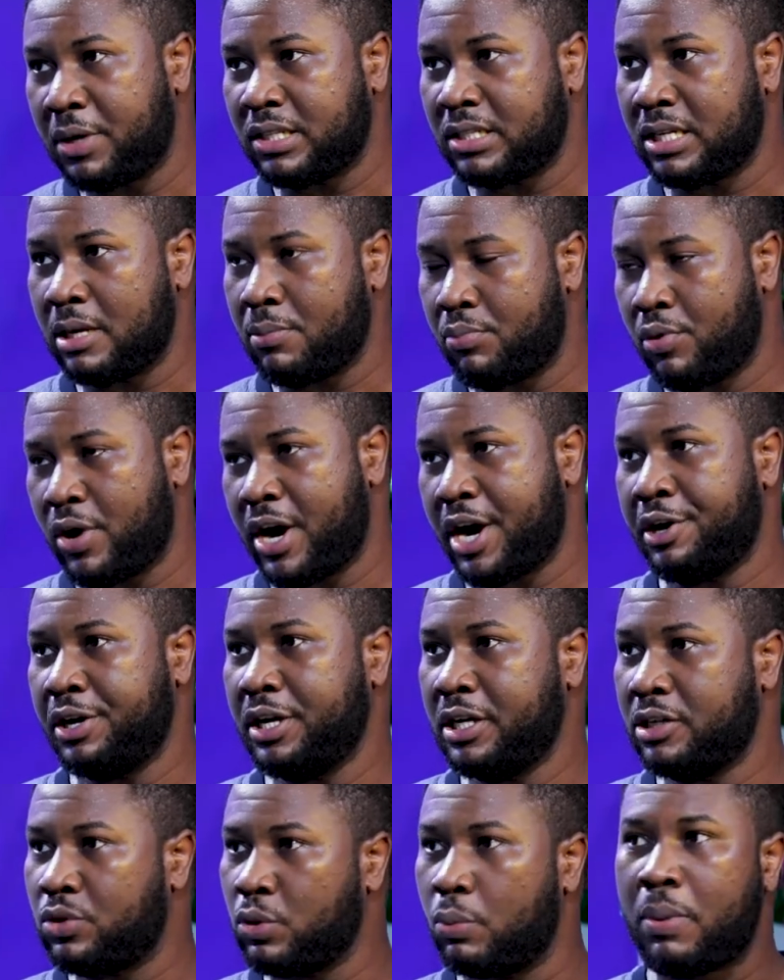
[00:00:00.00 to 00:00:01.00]
Buhari
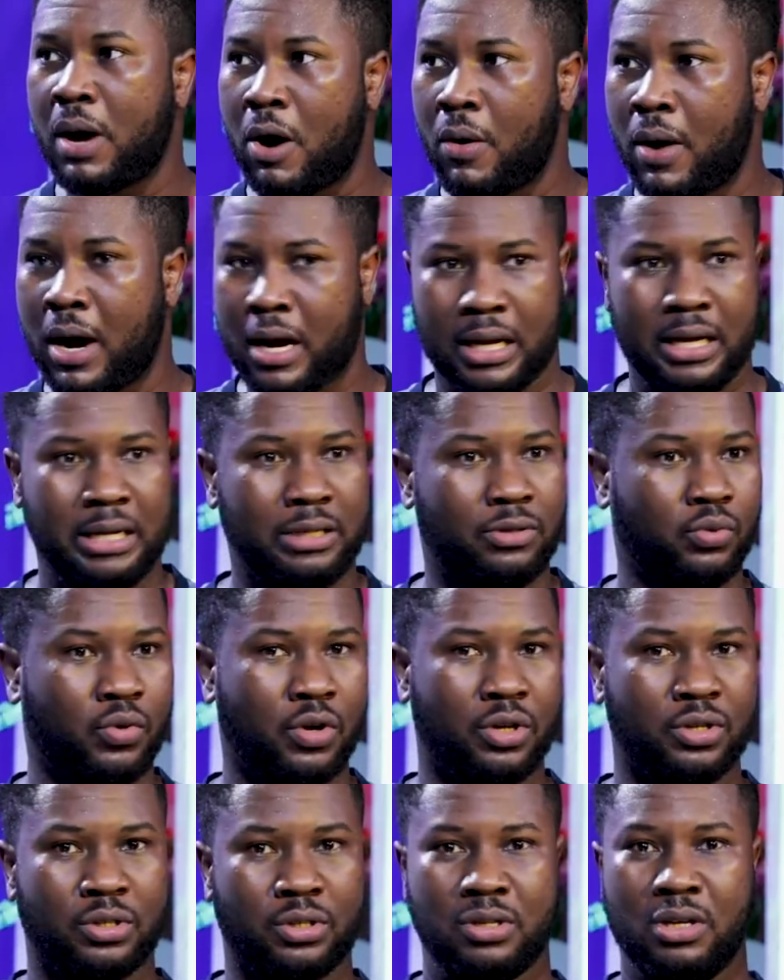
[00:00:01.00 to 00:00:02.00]
into power. It
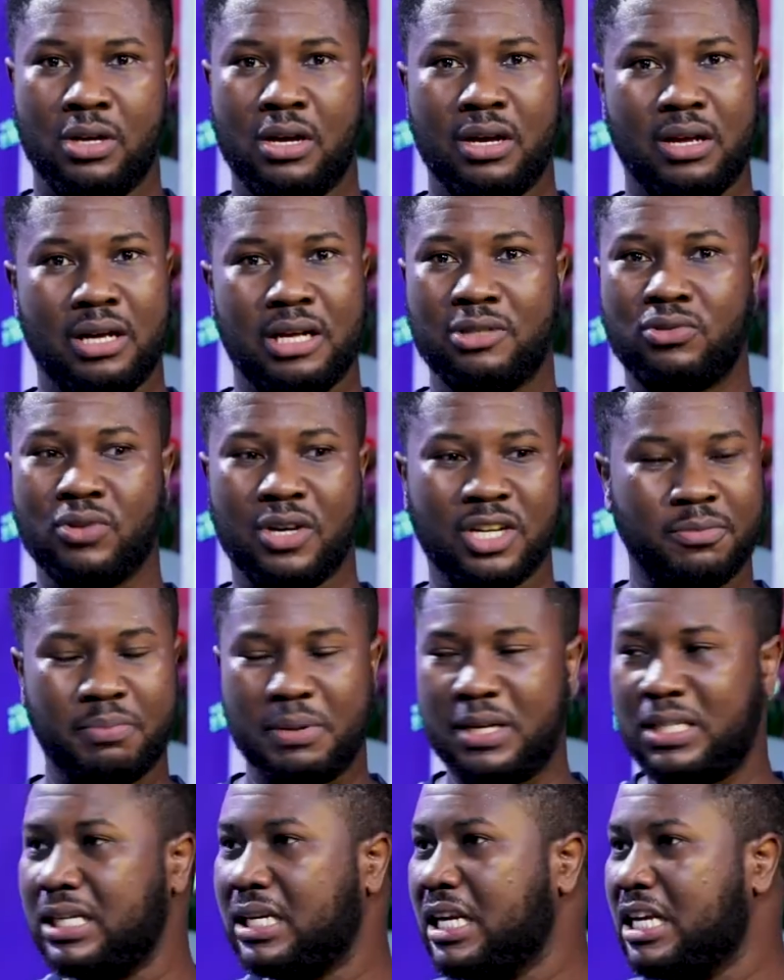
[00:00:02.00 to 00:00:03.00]
was
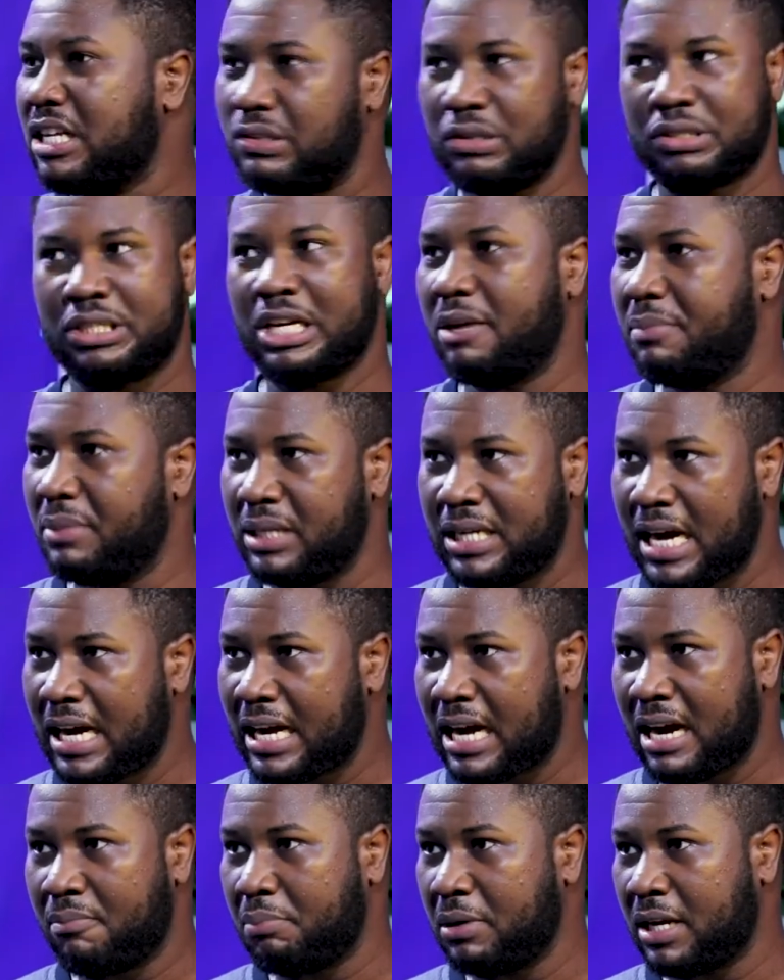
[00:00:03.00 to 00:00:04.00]
basically a social media
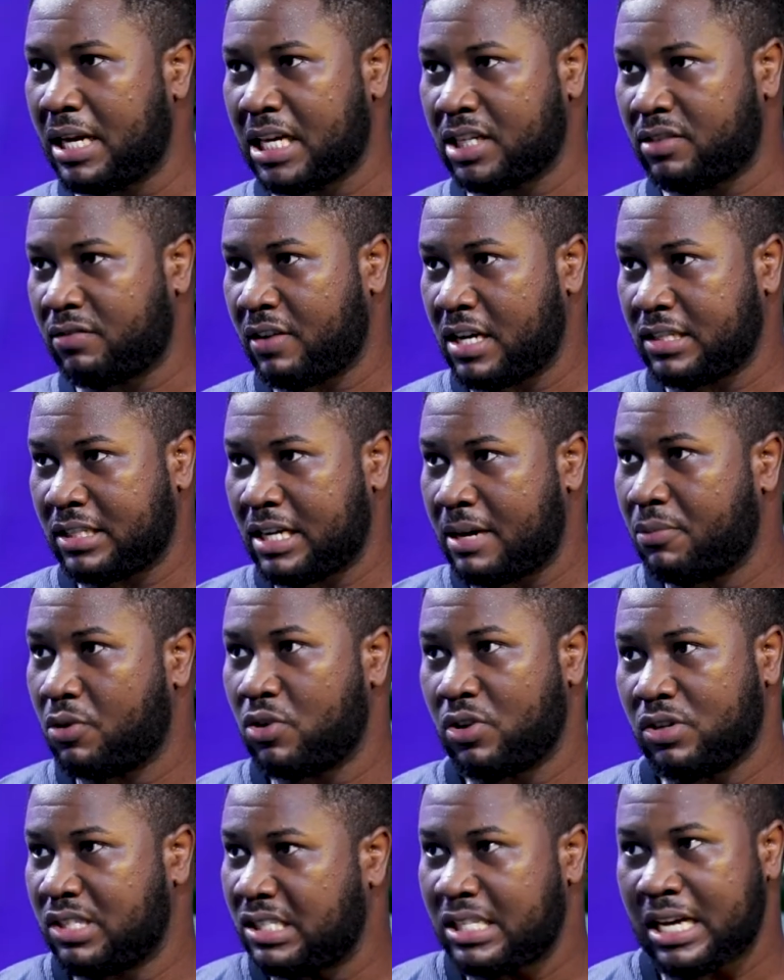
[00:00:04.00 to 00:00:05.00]
campaign as far as I'm
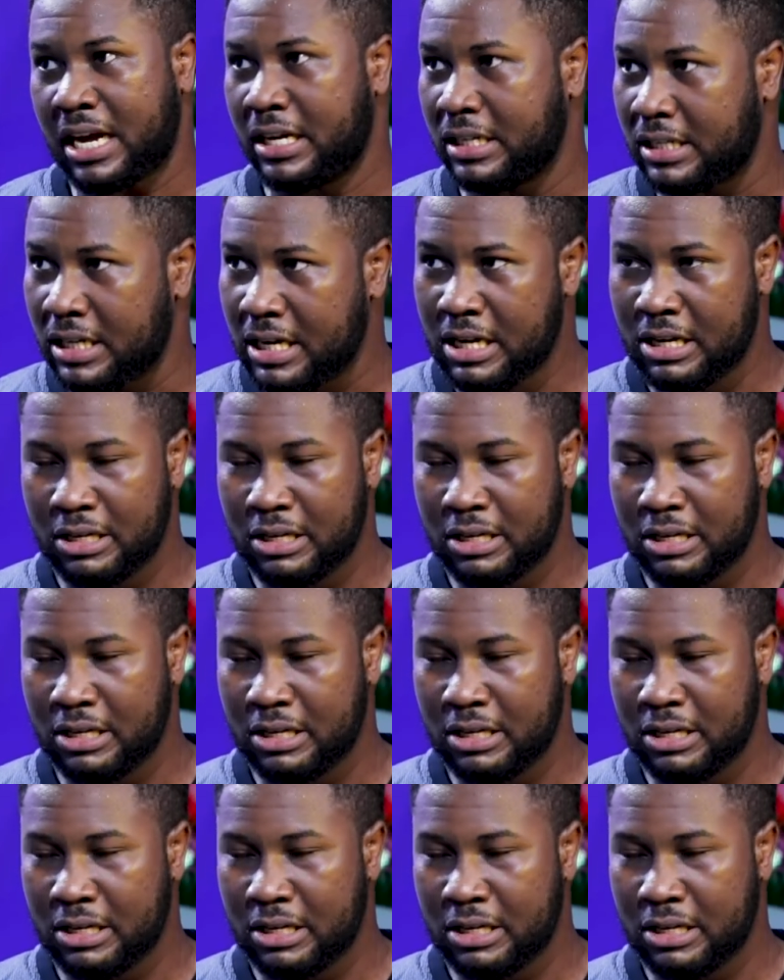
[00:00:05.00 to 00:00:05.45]
concerned.